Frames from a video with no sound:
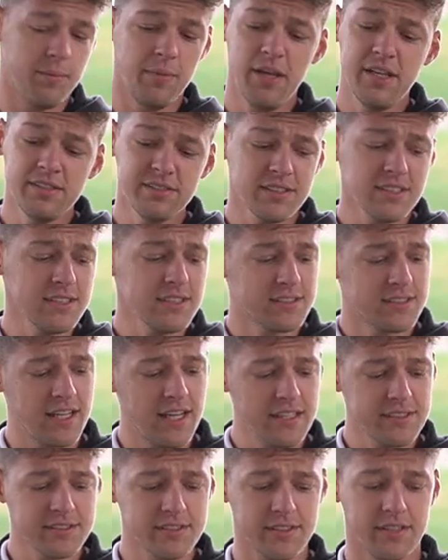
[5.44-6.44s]
Izzy and
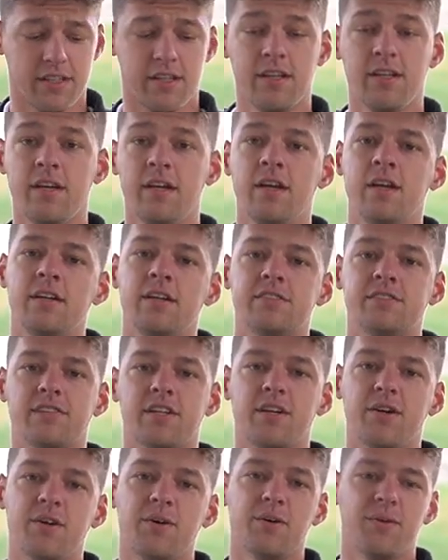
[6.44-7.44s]
Tesla.
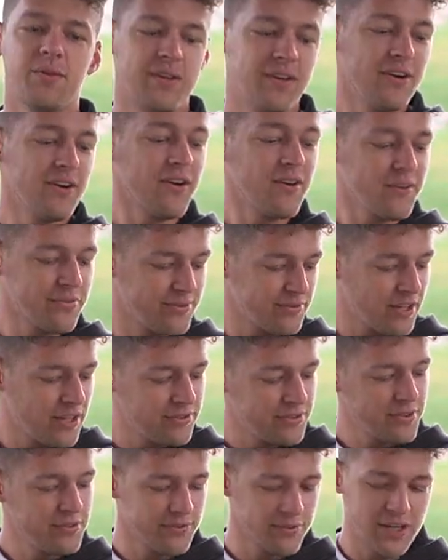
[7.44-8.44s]
So they're our
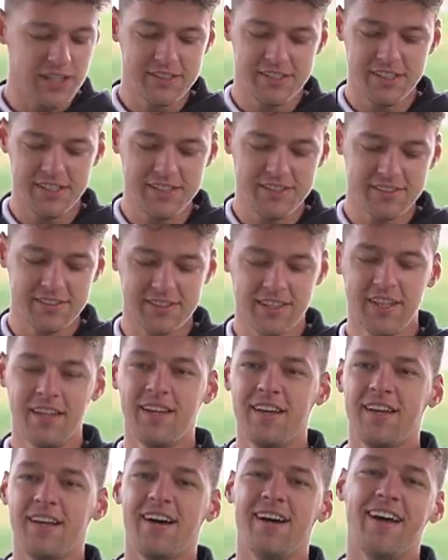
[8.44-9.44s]
fluffy Frenchies,
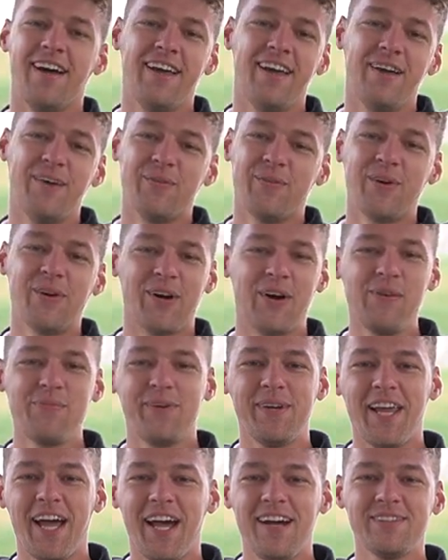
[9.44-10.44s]
and we're
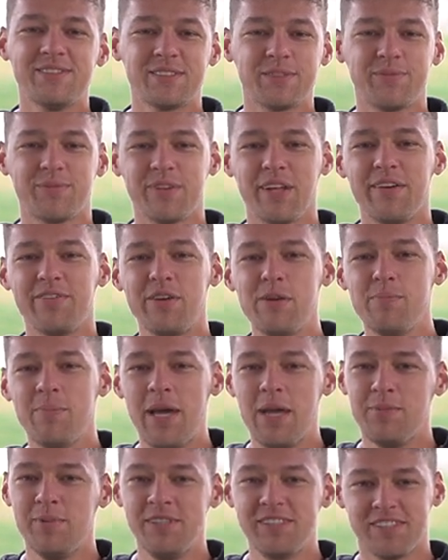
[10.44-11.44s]
hoping to have some fluffy
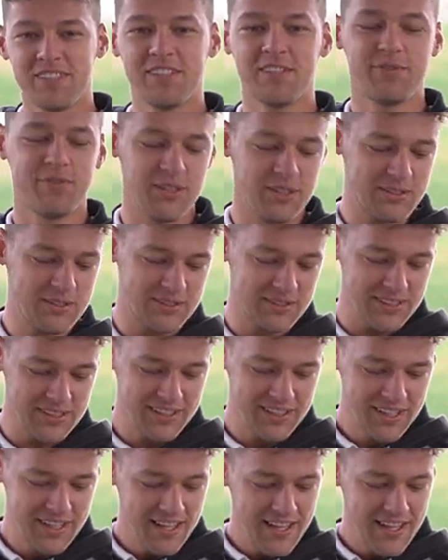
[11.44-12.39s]
babies in the future.